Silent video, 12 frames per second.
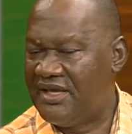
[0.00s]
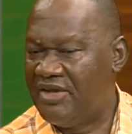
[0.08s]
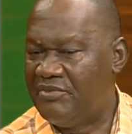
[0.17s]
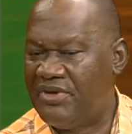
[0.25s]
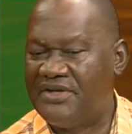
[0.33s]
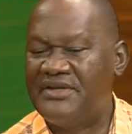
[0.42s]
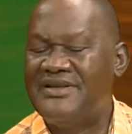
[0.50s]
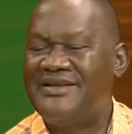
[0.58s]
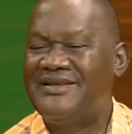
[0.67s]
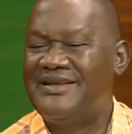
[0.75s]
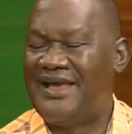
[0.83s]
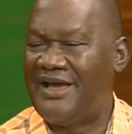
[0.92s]
But
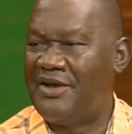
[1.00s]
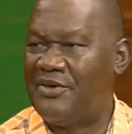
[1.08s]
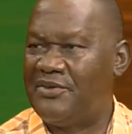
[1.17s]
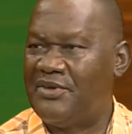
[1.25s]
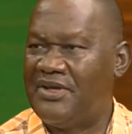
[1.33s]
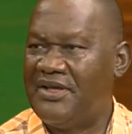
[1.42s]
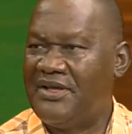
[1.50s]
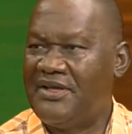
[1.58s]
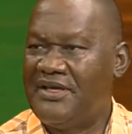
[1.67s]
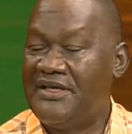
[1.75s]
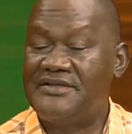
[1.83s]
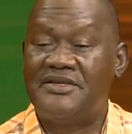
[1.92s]
now
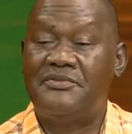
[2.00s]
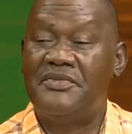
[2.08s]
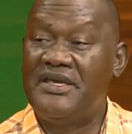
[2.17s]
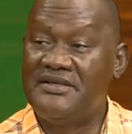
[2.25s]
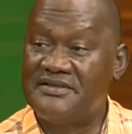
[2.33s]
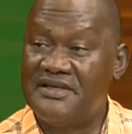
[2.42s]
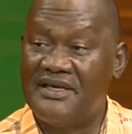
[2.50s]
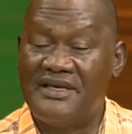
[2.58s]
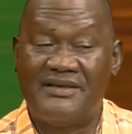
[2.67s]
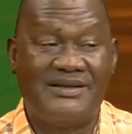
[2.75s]
it's amazing.